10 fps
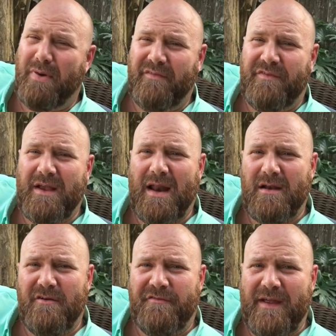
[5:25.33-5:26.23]
But if you got a
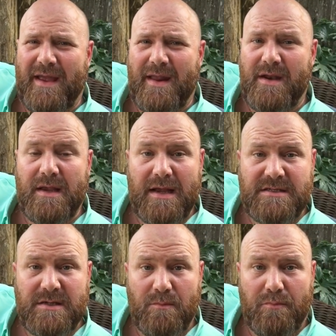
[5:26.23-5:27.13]
little fan and you got
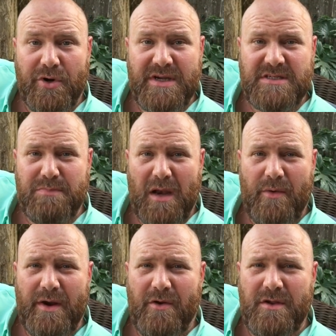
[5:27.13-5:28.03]
some breeze
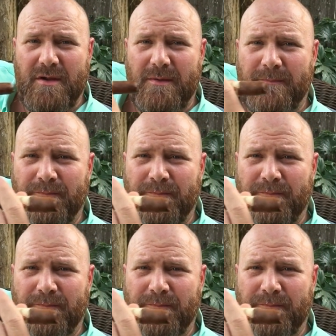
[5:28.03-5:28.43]
blowing on you,